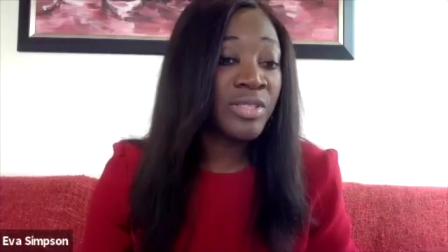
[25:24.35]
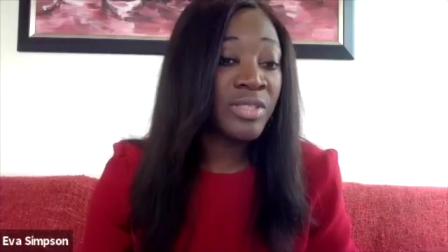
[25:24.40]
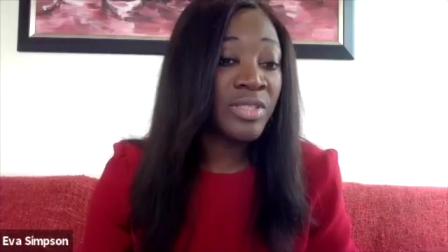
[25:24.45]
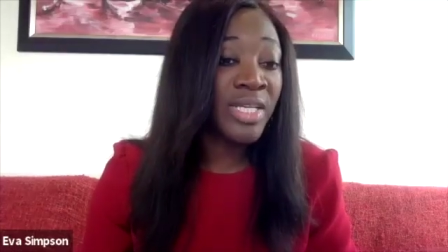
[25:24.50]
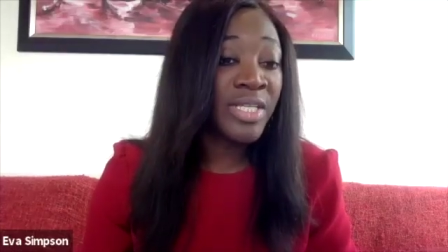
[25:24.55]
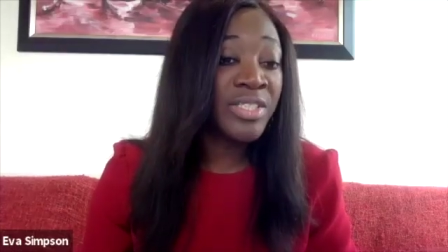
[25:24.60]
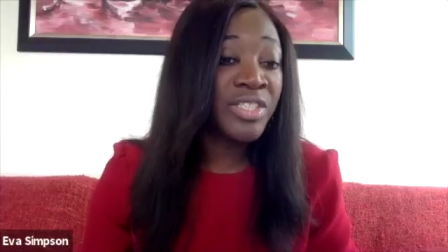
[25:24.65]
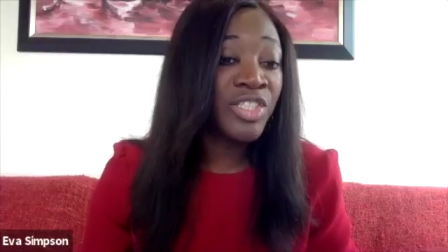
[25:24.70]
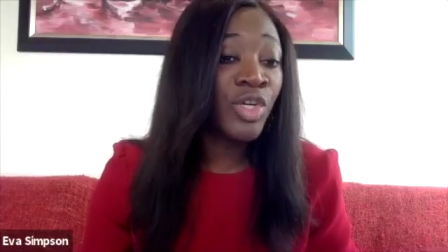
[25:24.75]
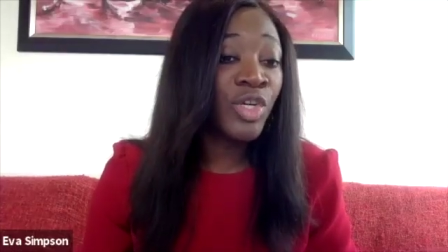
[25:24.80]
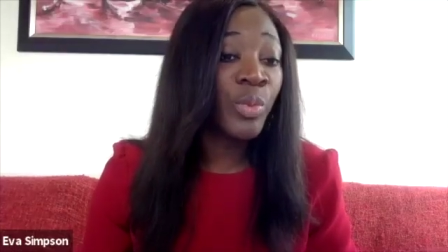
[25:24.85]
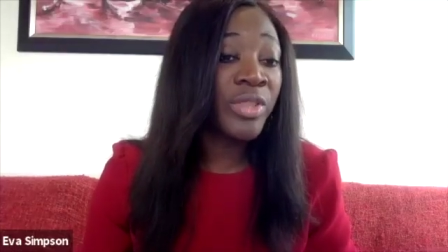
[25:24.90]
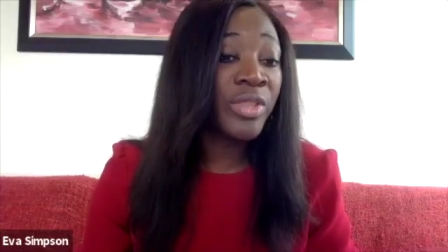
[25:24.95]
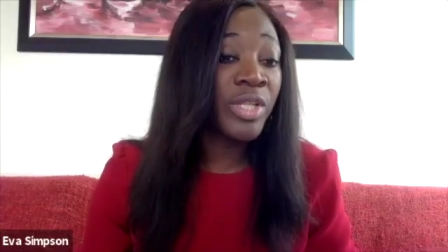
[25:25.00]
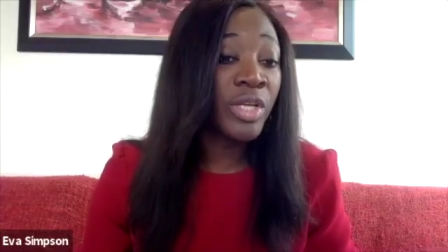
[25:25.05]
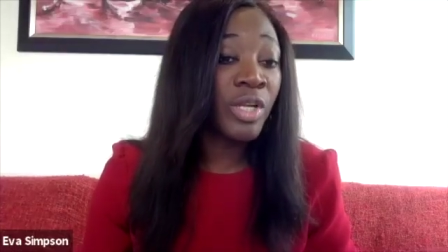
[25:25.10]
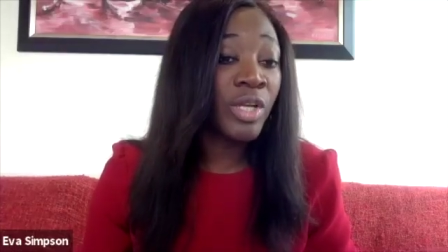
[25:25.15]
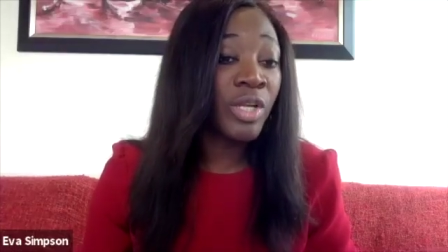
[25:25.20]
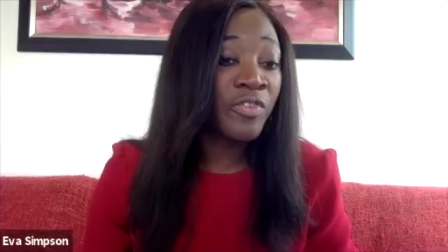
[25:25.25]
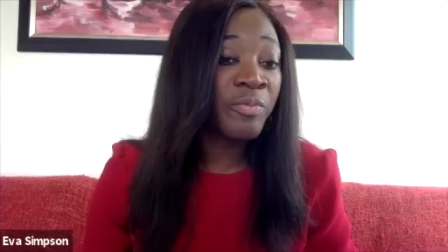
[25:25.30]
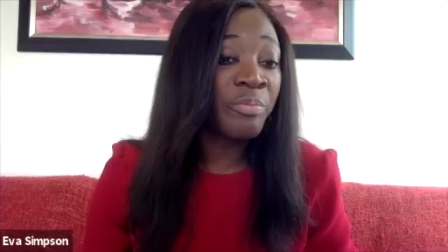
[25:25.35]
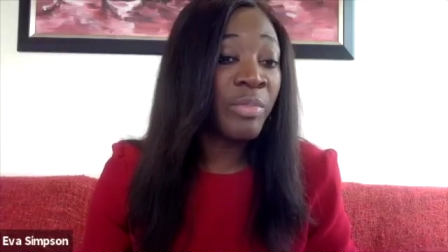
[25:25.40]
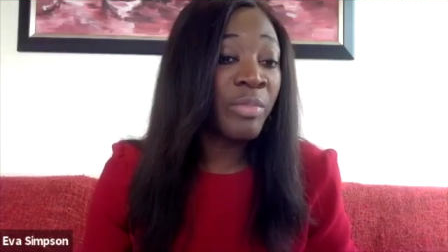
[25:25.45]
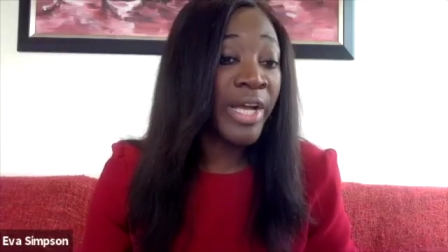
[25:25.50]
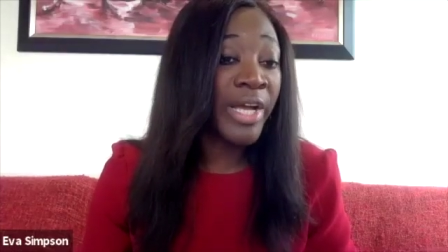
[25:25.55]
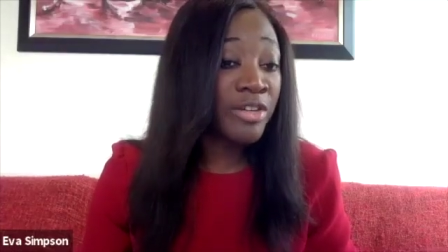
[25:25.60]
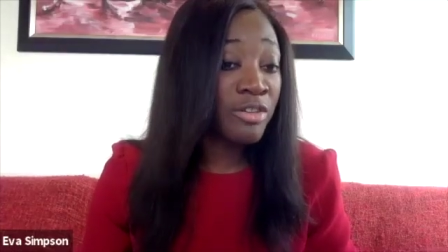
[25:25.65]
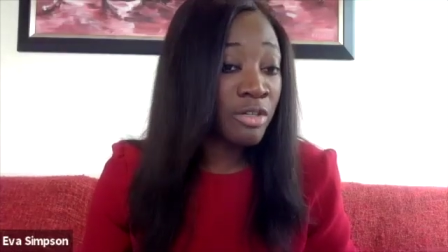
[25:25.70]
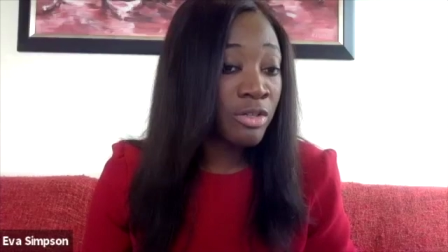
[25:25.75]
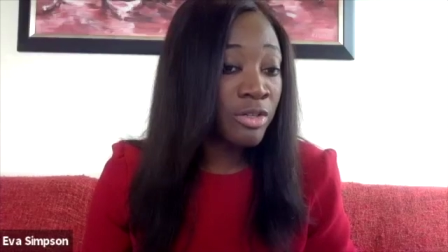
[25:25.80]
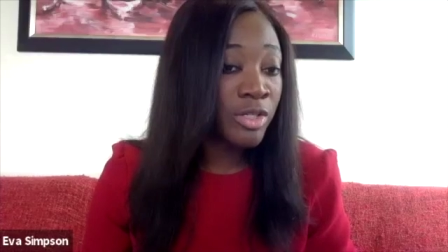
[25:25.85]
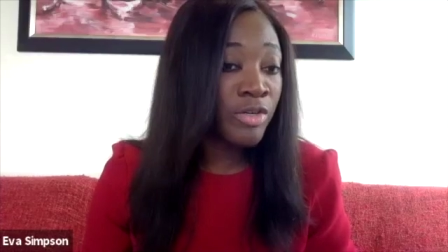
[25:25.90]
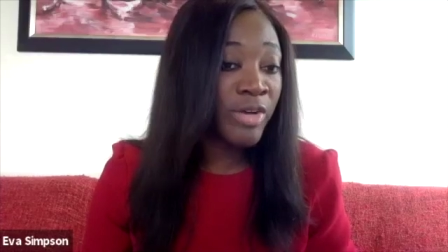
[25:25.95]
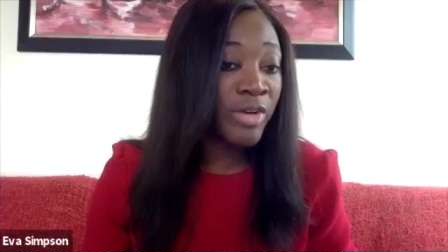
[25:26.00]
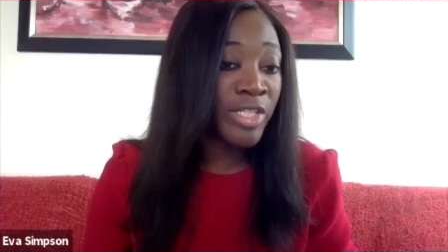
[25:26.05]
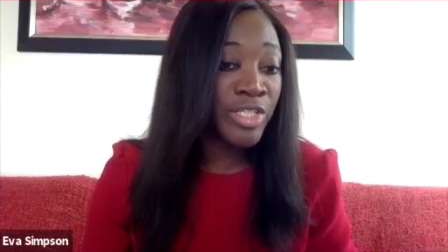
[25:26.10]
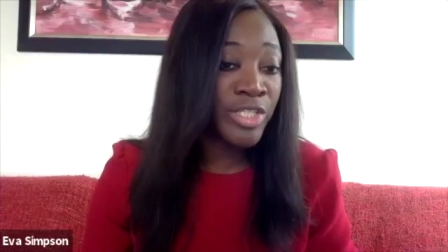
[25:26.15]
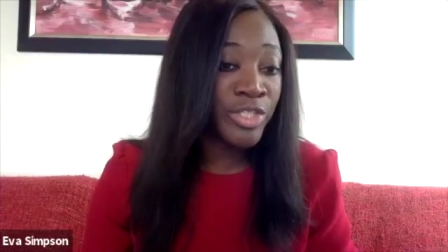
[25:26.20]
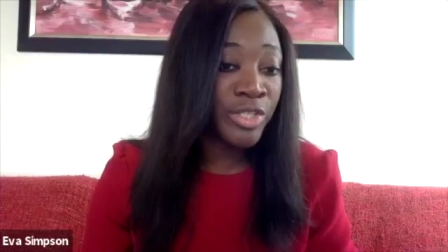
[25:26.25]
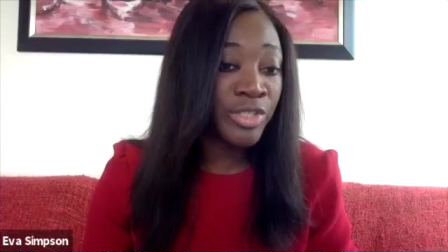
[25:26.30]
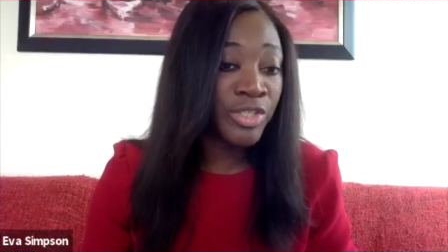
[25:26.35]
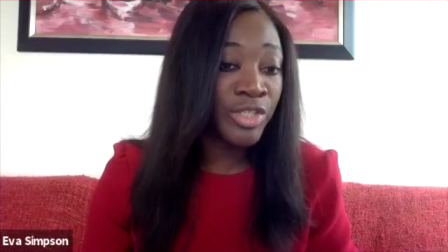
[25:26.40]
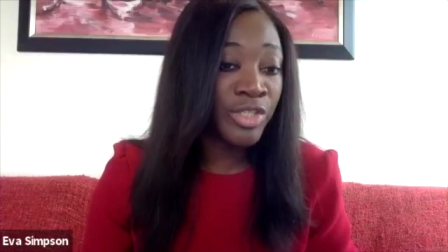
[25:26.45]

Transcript: they deal with a lot of microaggressions